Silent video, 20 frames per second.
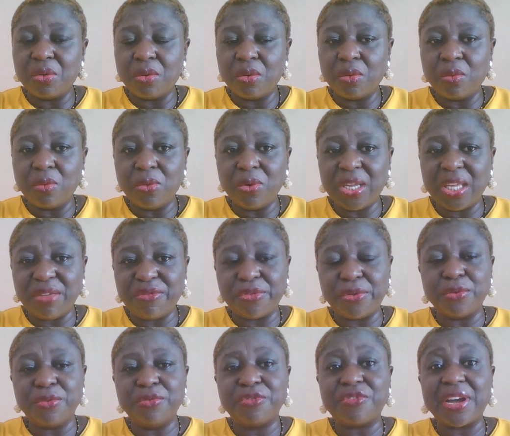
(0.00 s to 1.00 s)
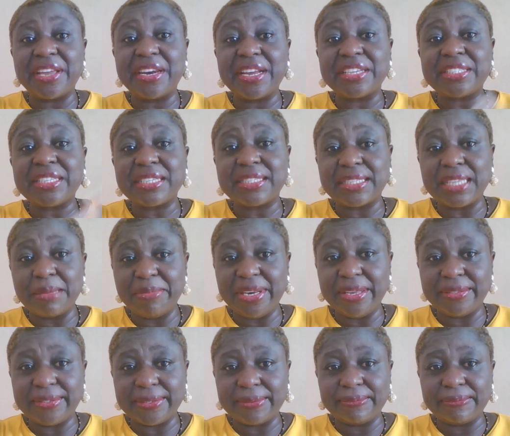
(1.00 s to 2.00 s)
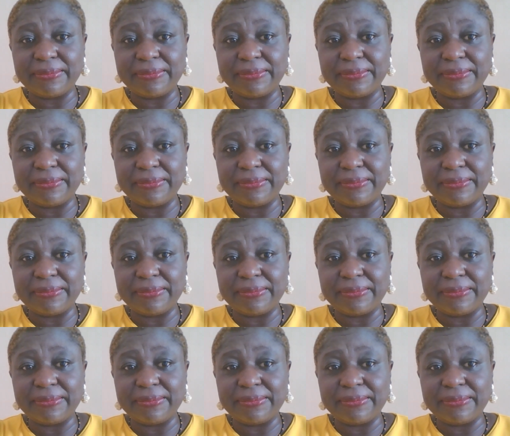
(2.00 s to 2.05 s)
will give you financial stability.